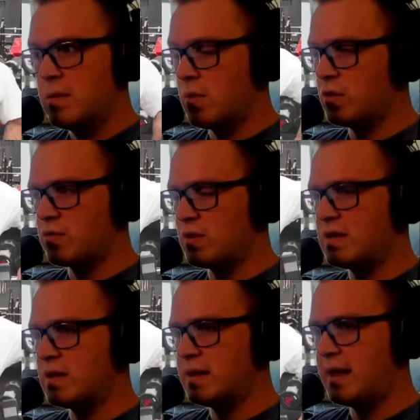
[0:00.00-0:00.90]
Most
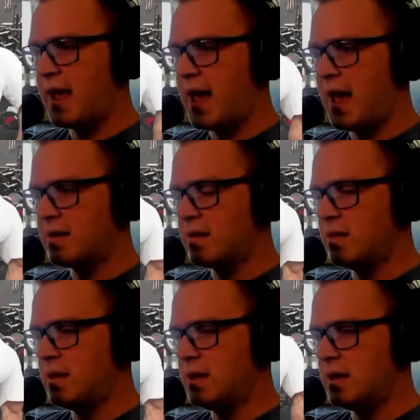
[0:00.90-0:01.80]
recently at
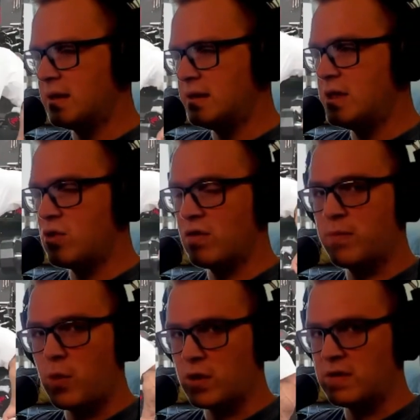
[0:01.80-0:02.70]
the Legion
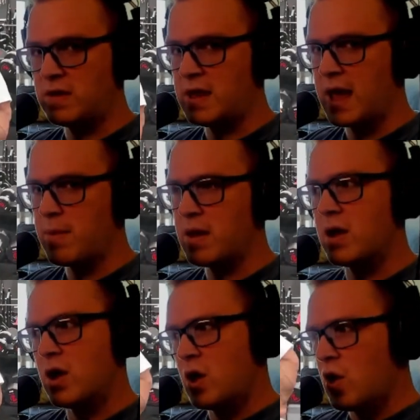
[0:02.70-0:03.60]
Sports, he came in
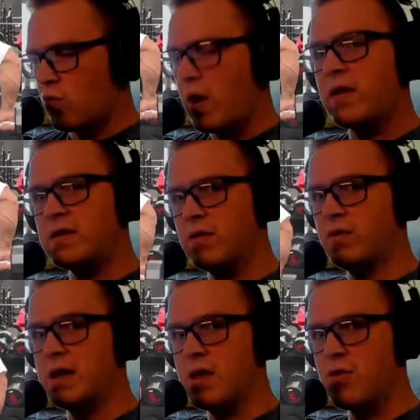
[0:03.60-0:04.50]

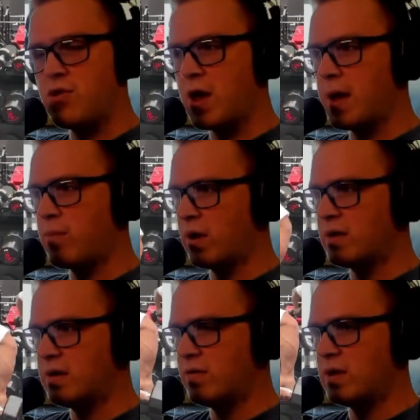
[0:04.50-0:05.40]
relatively in shape,
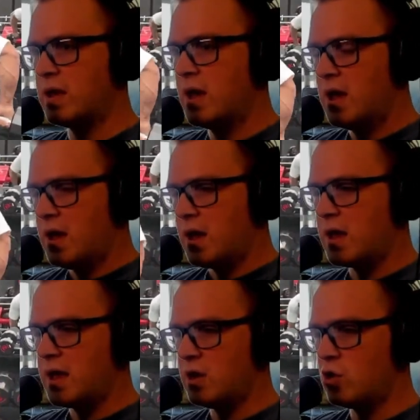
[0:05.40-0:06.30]
relatively
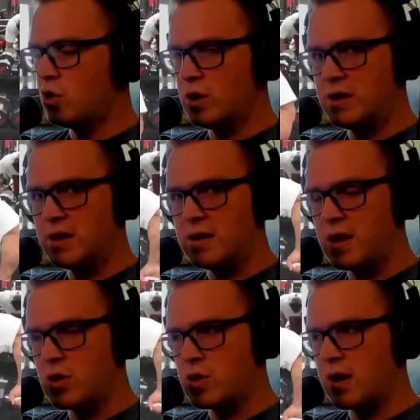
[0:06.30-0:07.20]
in good
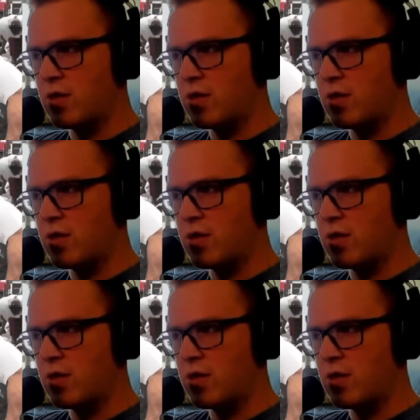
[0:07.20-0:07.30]
condition.